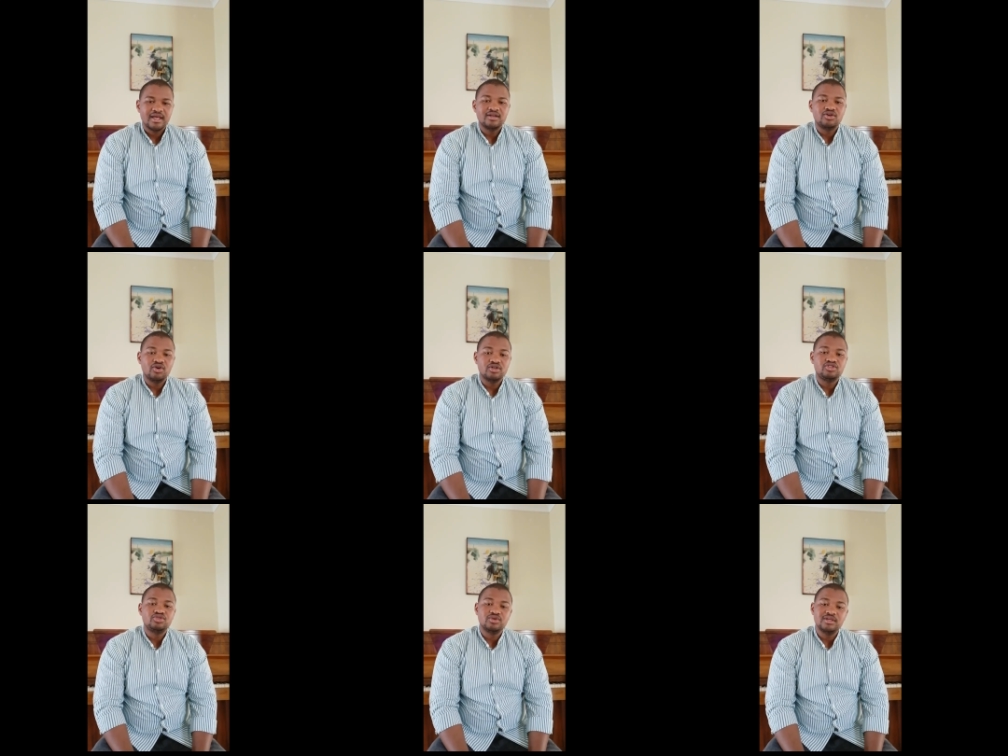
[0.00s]
and
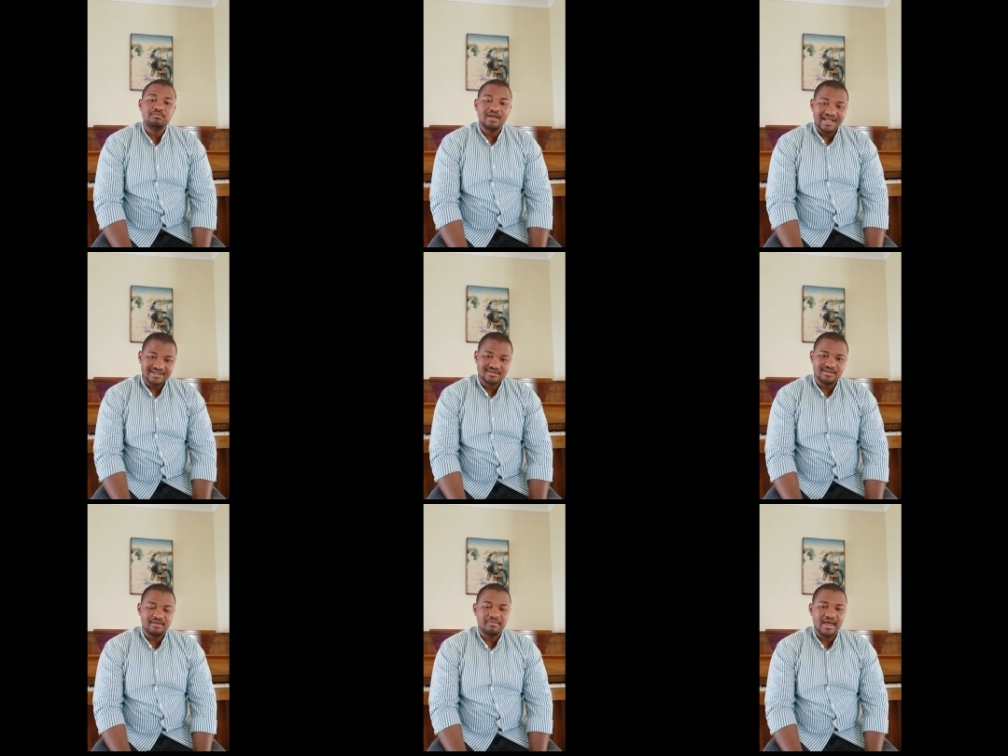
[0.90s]
God truly
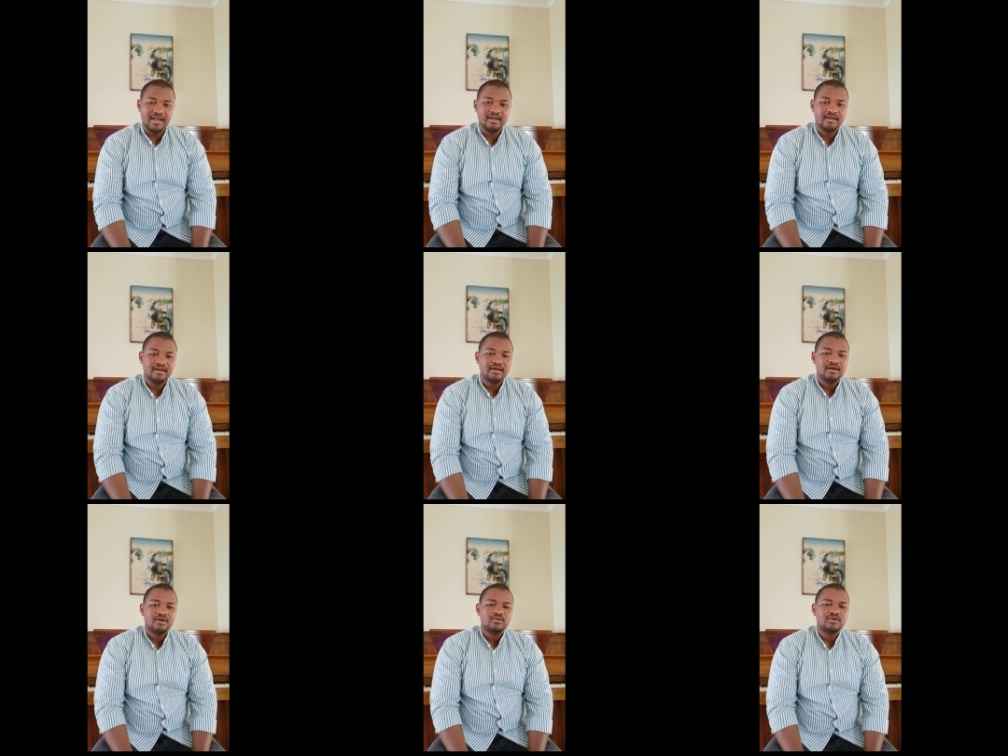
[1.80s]
blessed the man
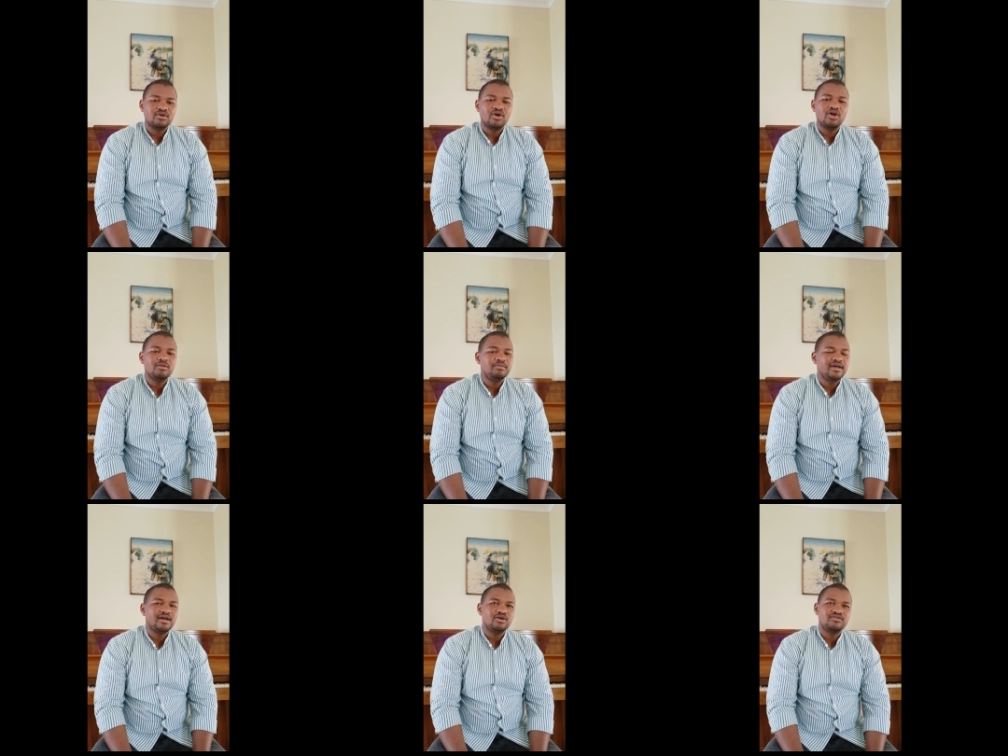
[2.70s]
with all
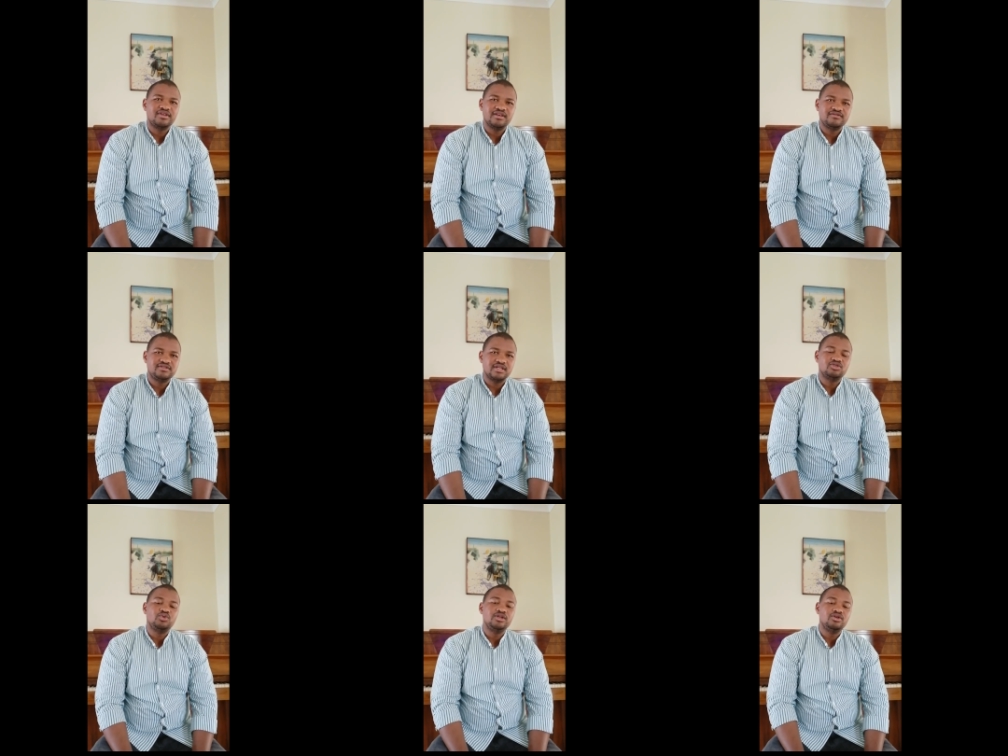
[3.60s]
manner of gifts,
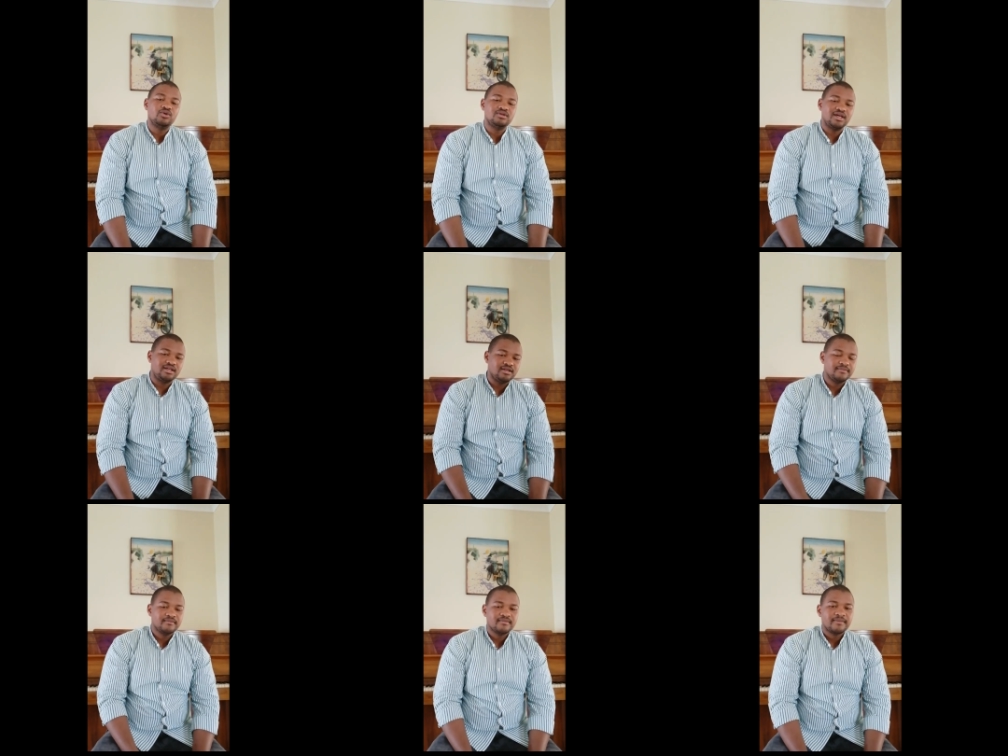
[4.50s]
as we know that
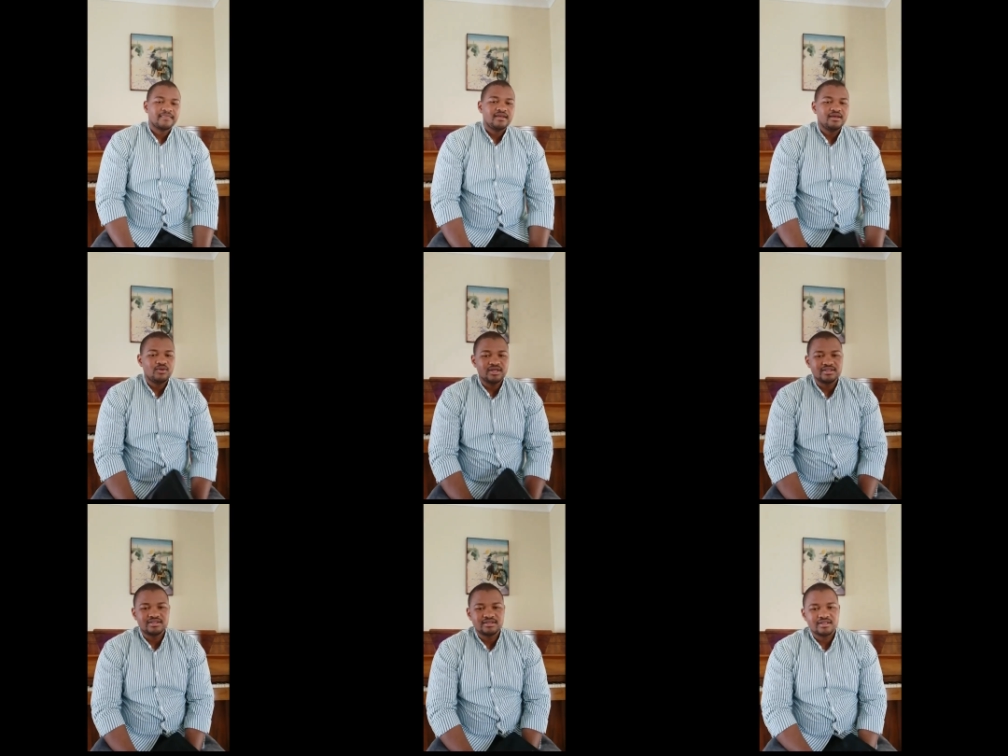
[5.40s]
he
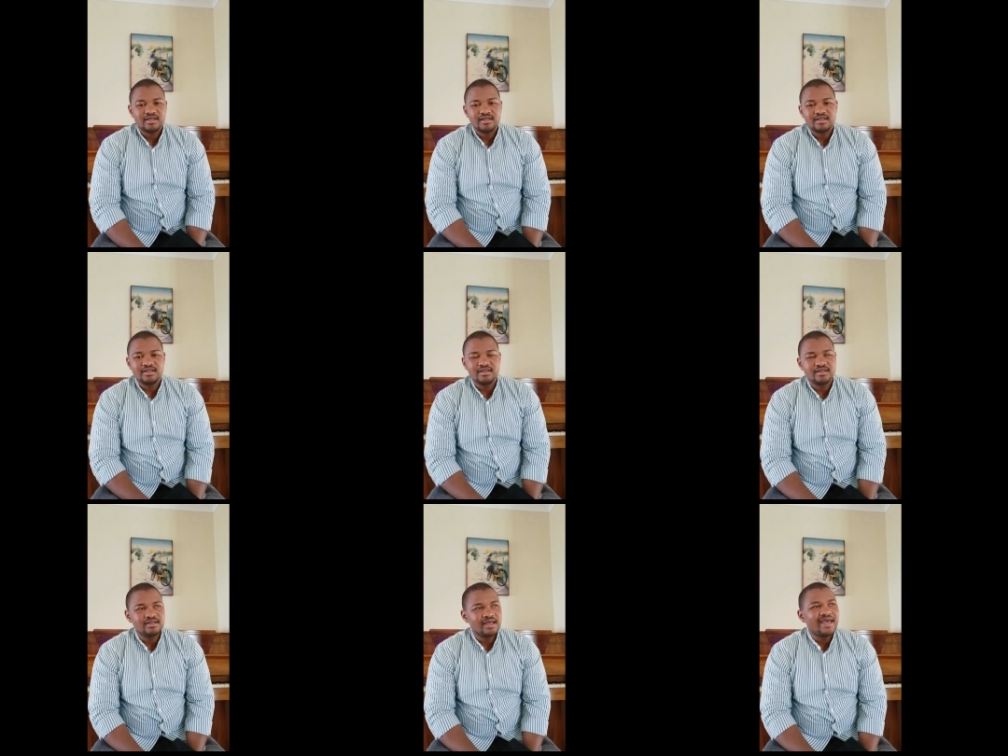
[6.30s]
was
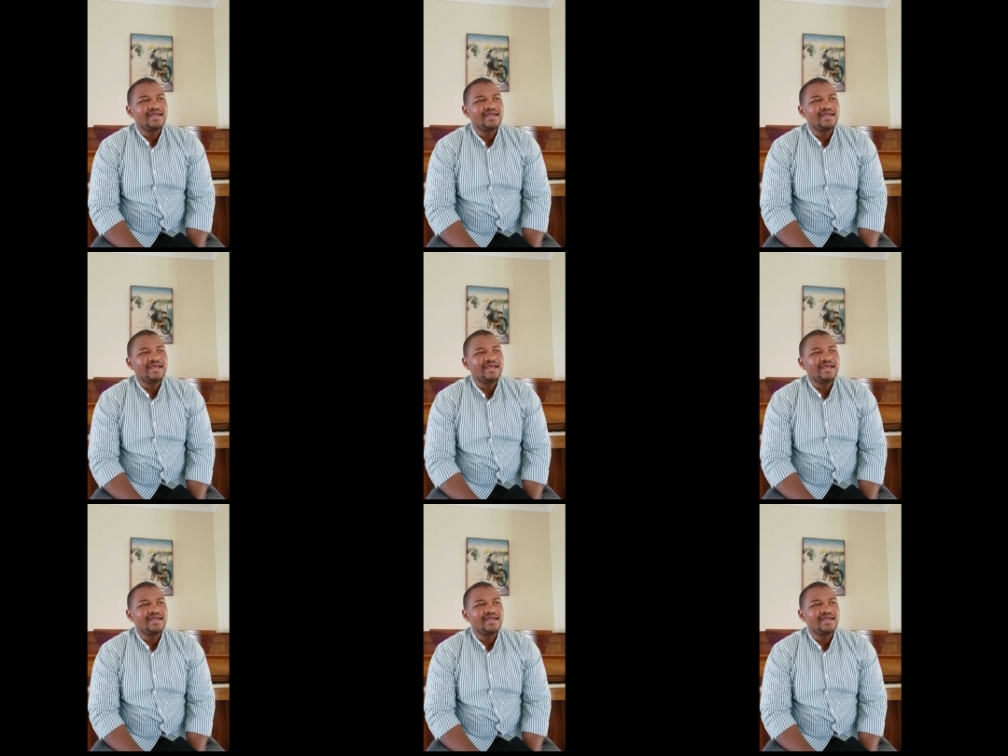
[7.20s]
the